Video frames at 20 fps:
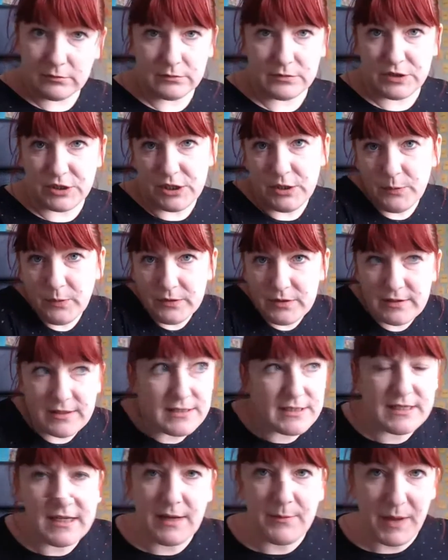you want the
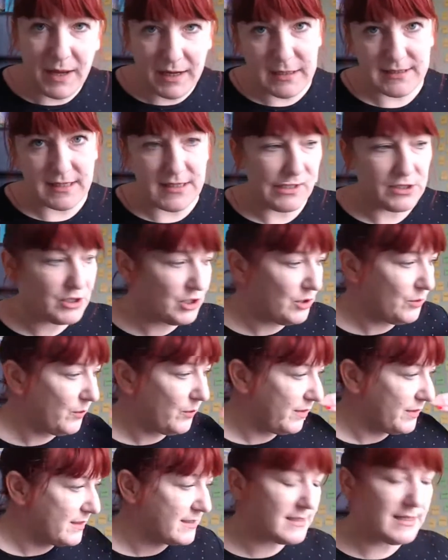same access? Do you
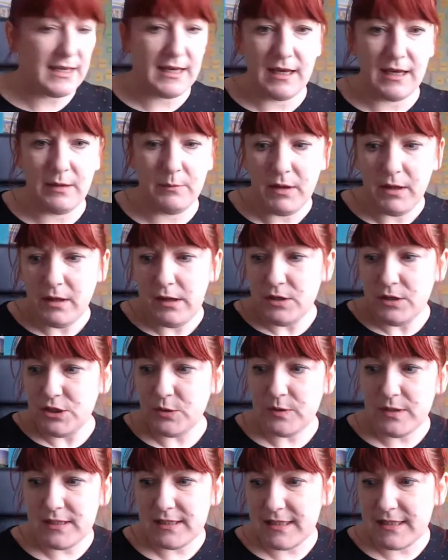want to save
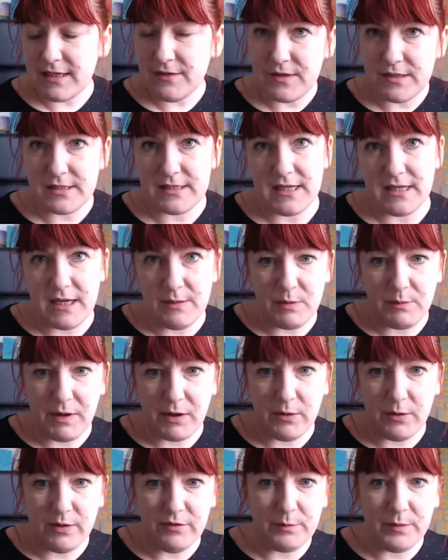the same
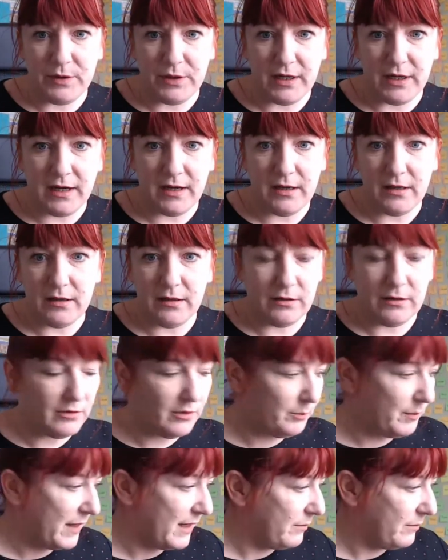amount of money,
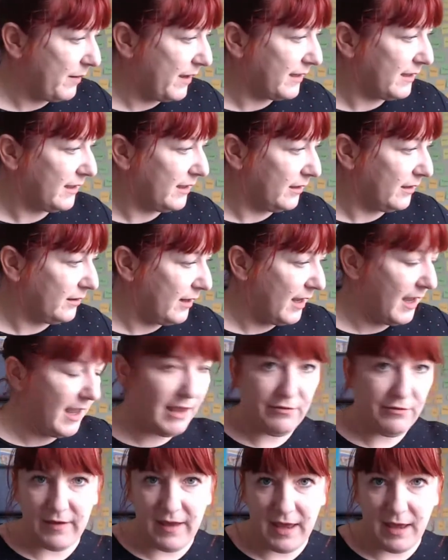by buying
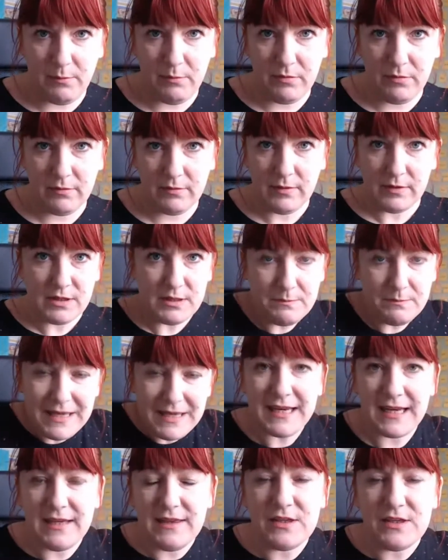FM,
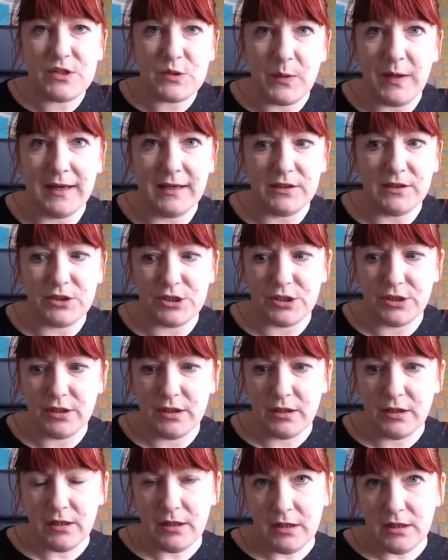making the switch?
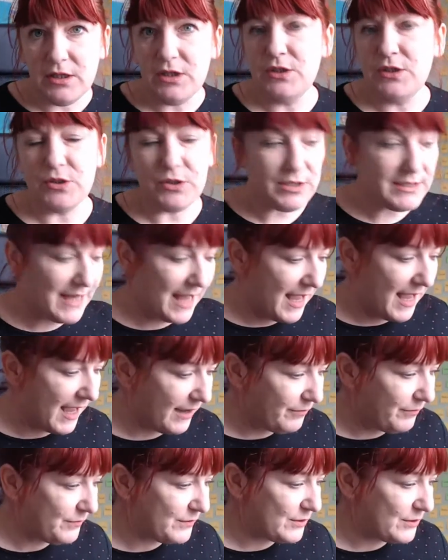You just
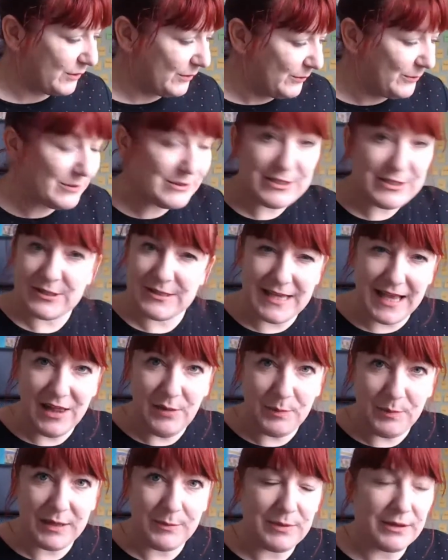have to tell
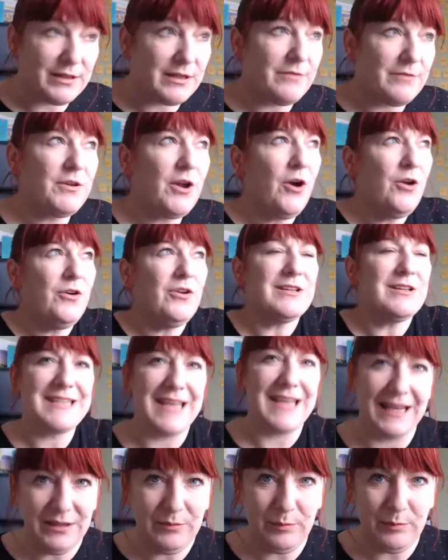people. And if you're not
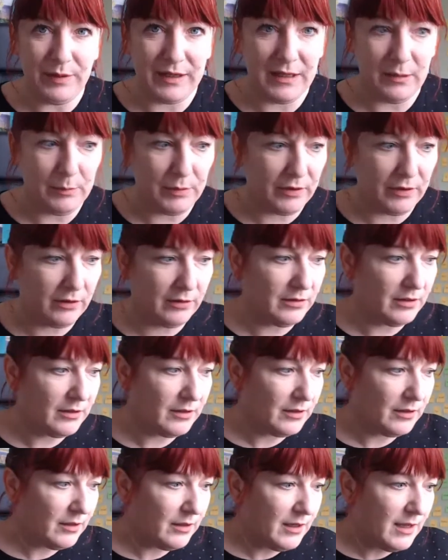telling people
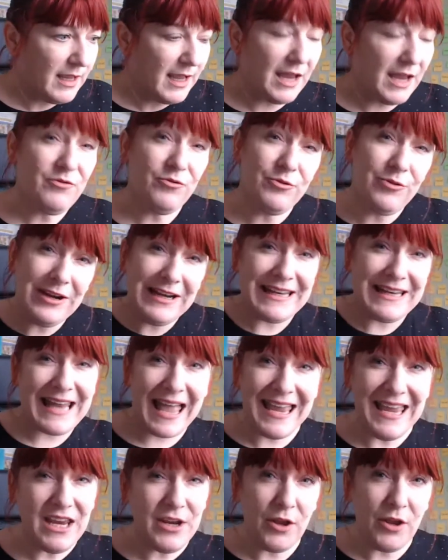and
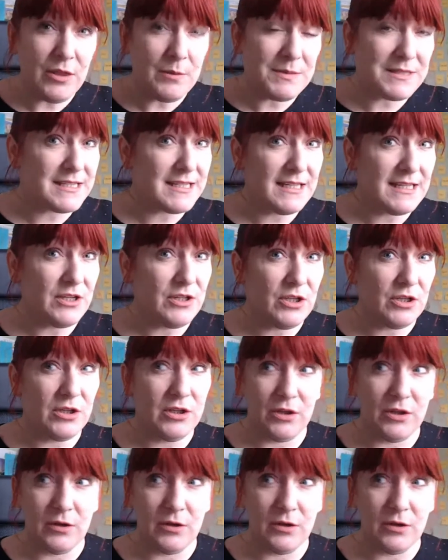relying on them seeing